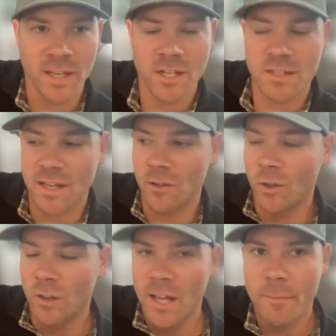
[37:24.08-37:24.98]
agents, I don't know a
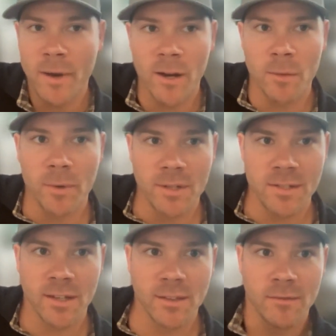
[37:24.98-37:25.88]
lot about it, but it's
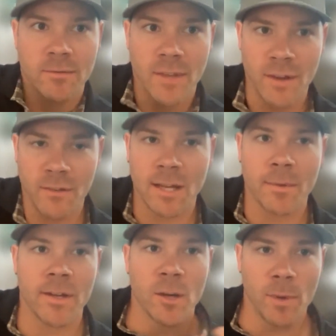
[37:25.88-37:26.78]
like every time
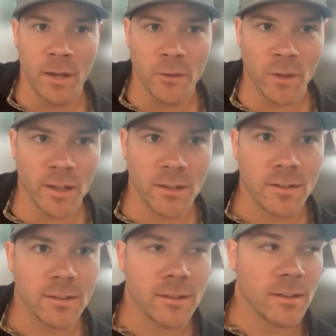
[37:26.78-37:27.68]
I hear about it, they're like
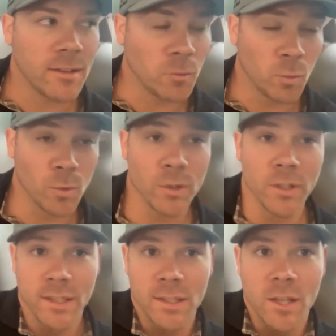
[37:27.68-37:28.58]

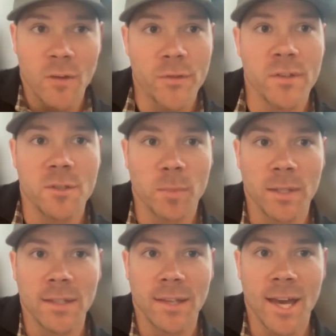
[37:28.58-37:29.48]
really in love with the
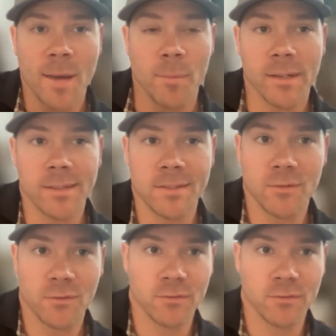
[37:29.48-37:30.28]
split and cap. Like it's